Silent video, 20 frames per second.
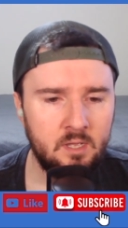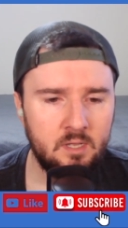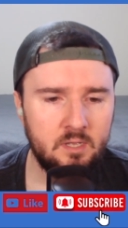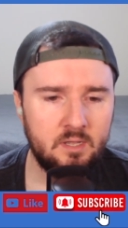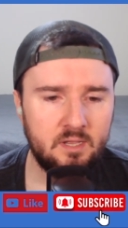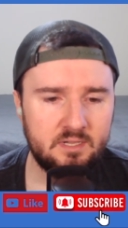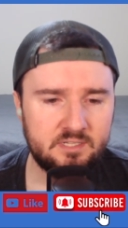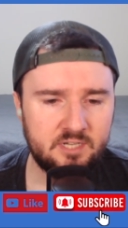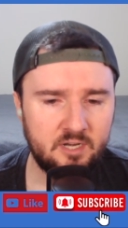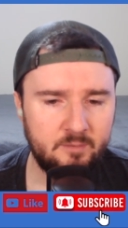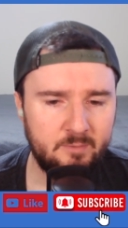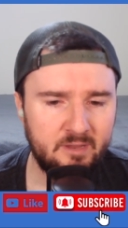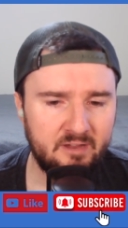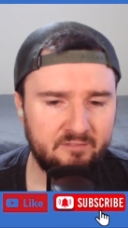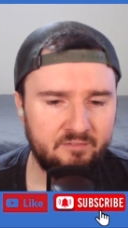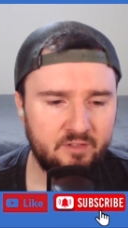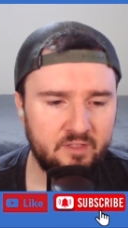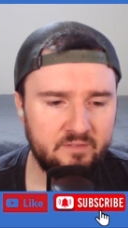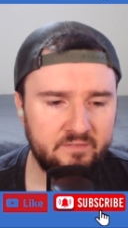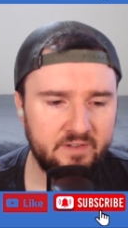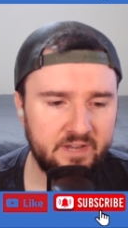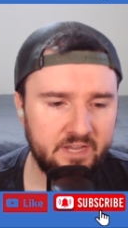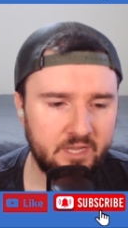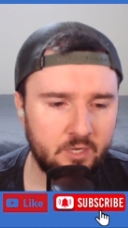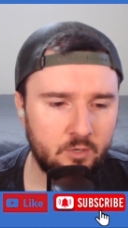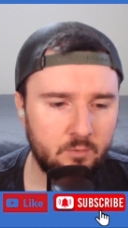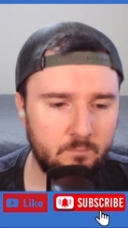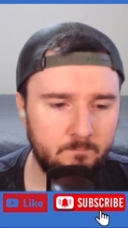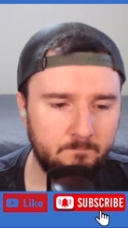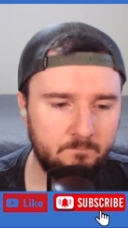That's going to be it for the
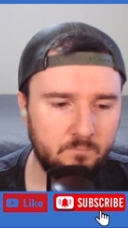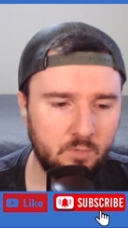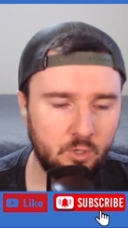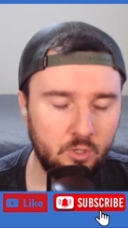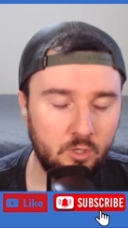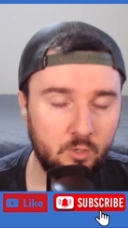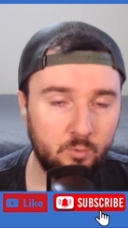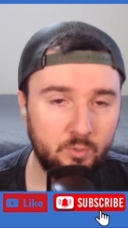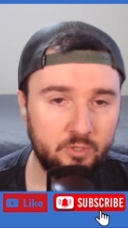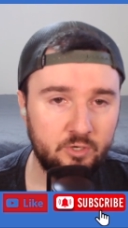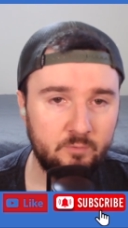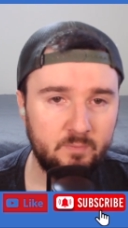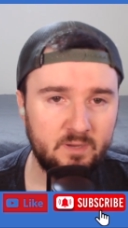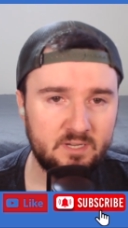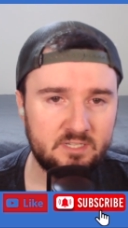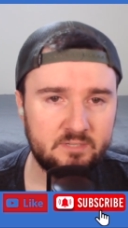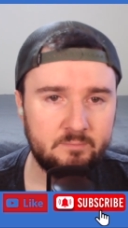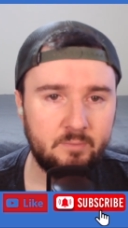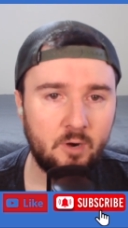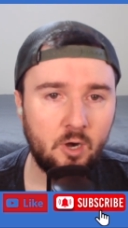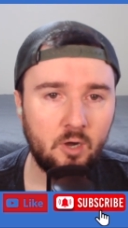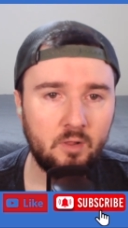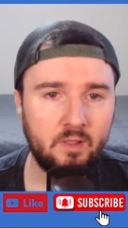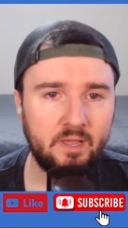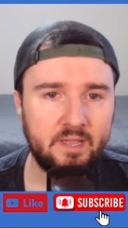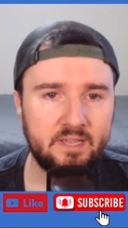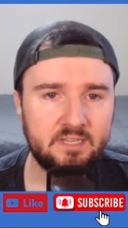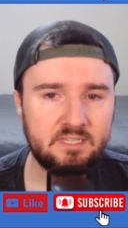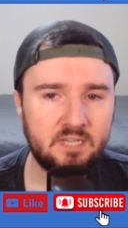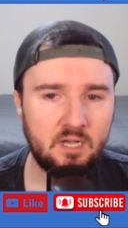video. Good luck with your picks and
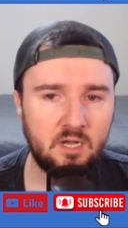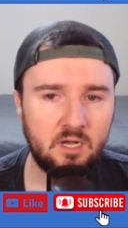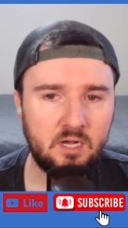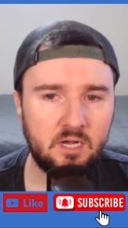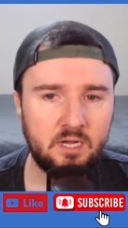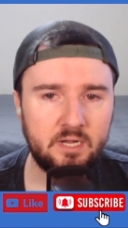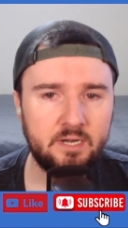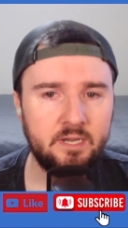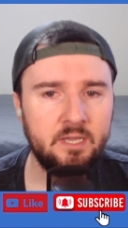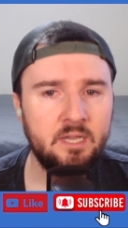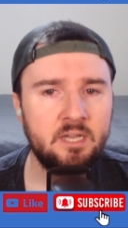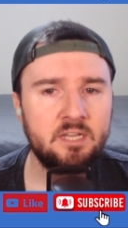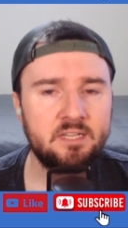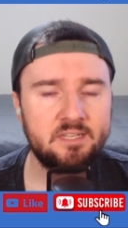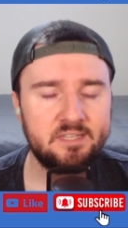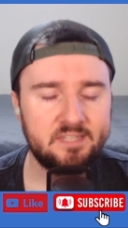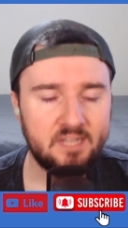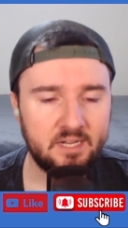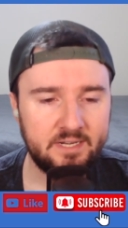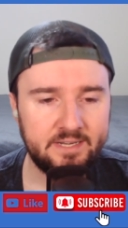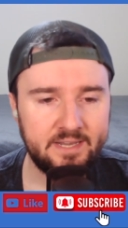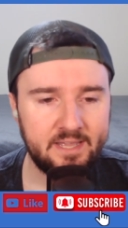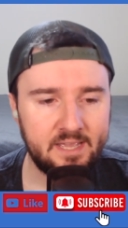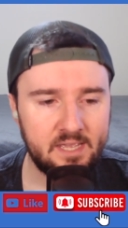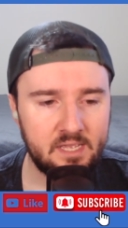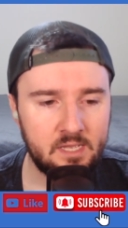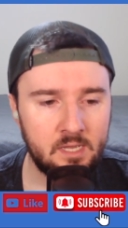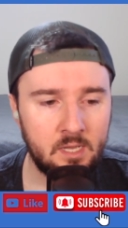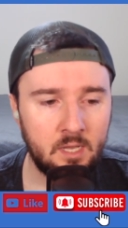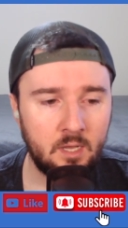parlays on
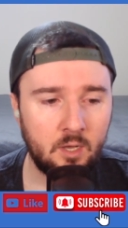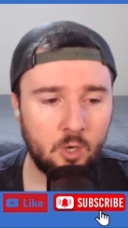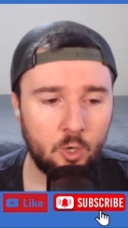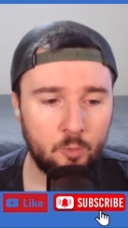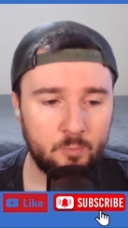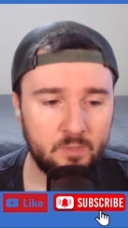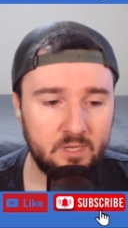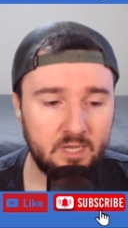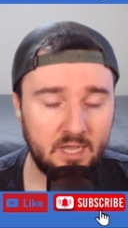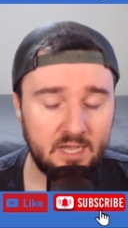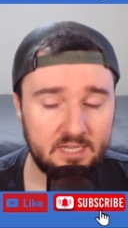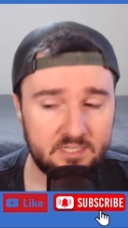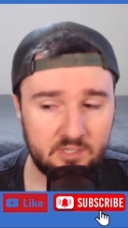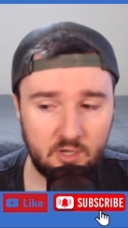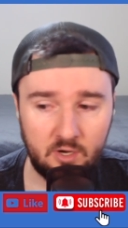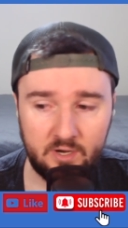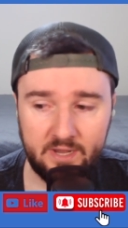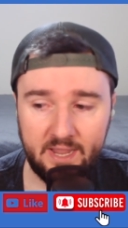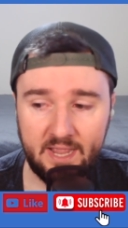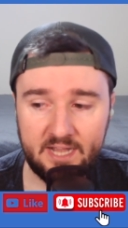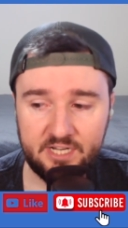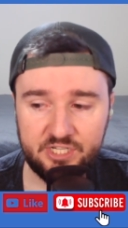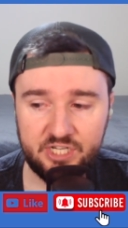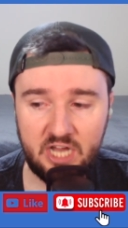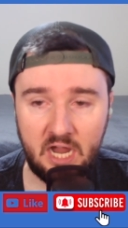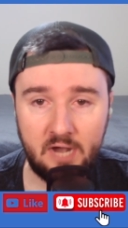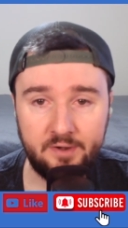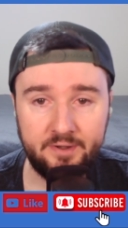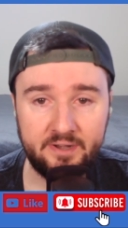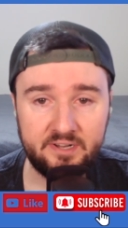Sunday. Hope you guys all cash
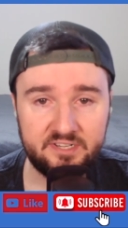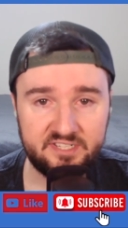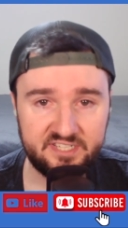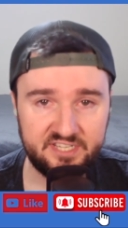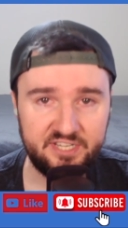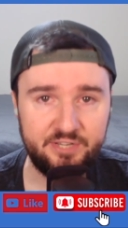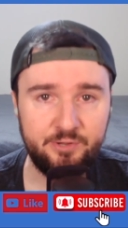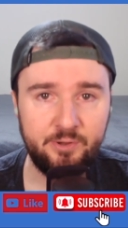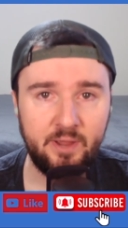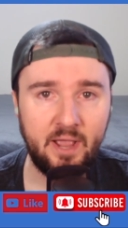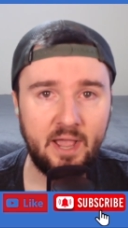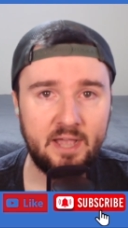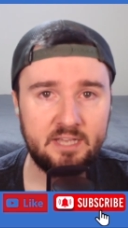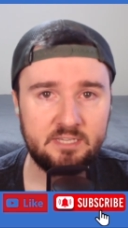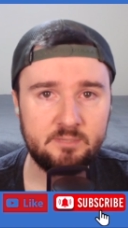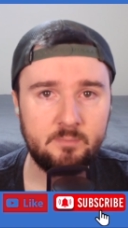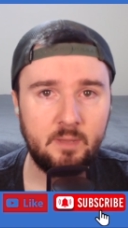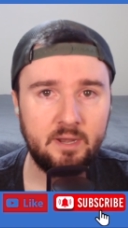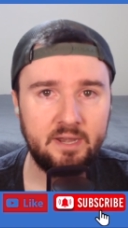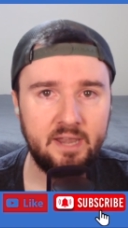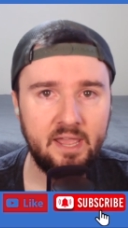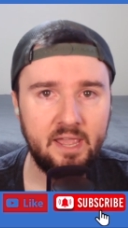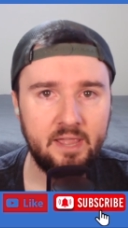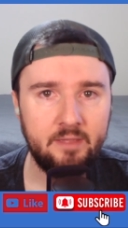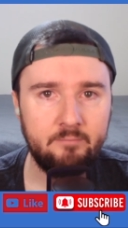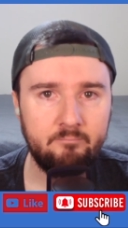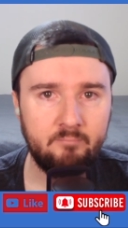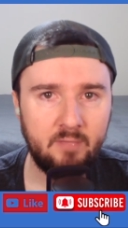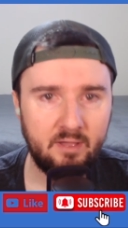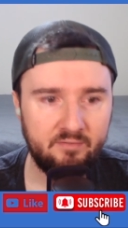out, and I'll see you guys Monday.
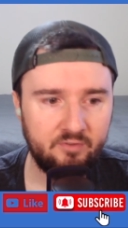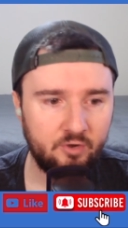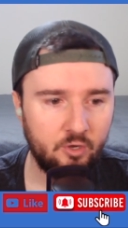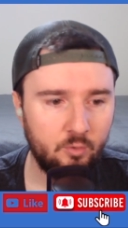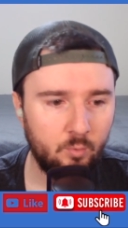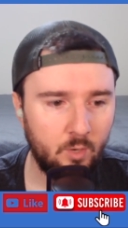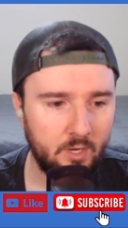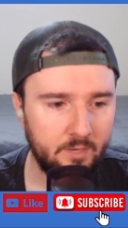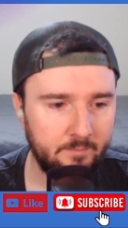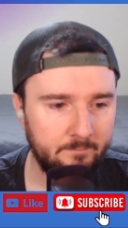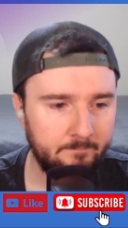Have a good one.